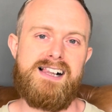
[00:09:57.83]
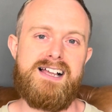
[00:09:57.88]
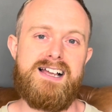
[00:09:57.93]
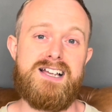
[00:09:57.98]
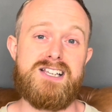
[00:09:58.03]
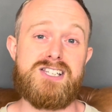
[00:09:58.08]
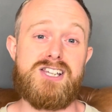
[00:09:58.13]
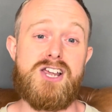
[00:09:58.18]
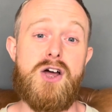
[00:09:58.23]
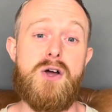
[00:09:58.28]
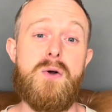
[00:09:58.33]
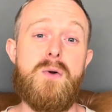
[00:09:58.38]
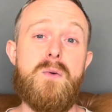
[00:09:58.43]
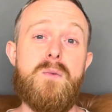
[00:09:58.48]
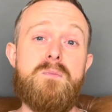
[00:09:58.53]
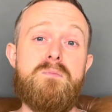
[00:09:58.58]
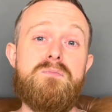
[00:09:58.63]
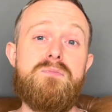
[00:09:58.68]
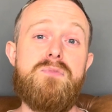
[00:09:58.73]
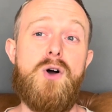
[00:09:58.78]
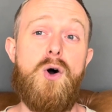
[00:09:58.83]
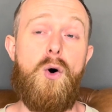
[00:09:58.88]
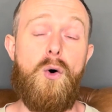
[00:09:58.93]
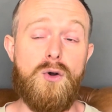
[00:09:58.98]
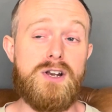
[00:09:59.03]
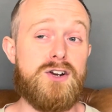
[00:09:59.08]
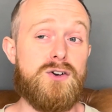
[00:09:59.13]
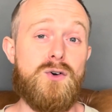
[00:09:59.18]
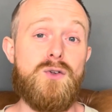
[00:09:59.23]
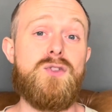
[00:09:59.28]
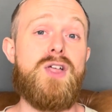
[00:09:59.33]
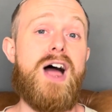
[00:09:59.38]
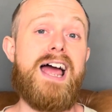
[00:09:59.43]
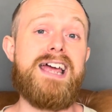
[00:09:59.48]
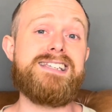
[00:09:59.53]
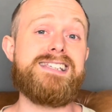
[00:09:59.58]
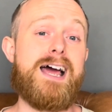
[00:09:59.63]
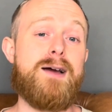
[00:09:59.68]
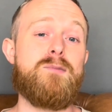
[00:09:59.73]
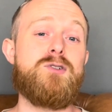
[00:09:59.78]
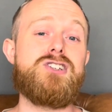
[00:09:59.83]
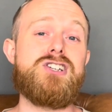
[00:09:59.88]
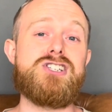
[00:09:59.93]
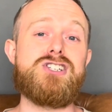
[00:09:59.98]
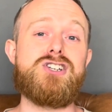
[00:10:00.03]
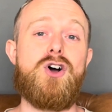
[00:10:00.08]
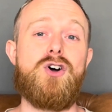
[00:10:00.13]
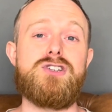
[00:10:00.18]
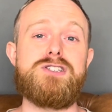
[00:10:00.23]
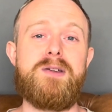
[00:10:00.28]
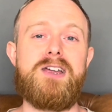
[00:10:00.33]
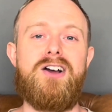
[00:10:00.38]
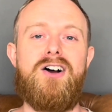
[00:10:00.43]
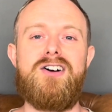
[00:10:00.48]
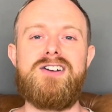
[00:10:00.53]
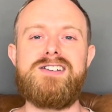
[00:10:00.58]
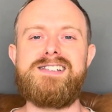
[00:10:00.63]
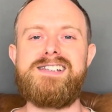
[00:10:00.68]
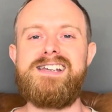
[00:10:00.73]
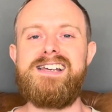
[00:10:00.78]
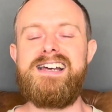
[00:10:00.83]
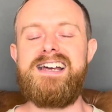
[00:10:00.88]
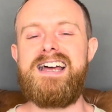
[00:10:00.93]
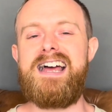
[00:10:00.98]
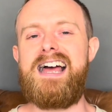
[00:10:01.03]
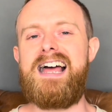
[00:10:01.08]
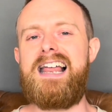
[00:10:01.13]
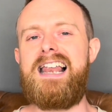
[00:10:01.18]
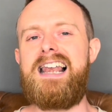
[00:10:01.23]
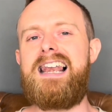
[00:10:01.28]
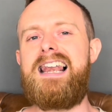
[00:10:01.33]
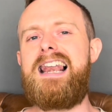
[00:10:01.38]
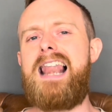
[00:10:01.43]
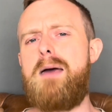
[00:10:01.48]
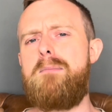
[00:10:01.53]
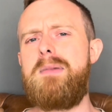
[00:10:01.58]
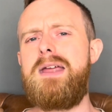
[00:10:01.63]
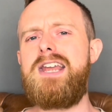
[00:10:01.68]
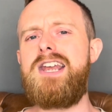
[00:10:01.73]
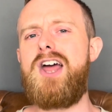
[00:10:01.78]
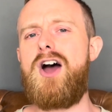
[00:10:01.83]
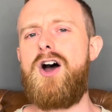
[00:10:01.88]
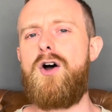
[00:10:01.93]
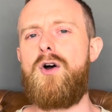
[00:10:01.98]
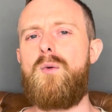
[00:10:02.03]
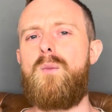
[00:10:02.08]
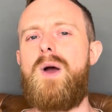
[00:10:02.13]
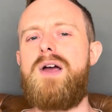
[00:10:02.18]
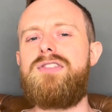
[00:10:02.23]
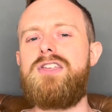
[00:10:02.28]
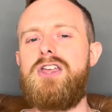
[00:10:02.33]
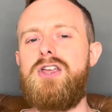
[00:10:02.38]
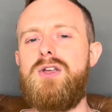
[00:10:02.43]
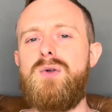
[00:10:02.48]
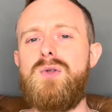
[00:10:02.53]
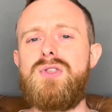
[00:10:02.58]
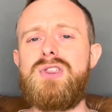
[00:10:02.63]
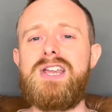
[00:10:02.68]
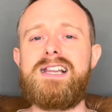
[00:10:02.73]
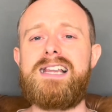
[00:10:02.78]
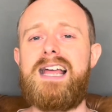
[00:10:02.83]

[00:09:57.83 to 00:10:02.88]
So all in all, that is how much it's cost me, guys. Let me know whether you think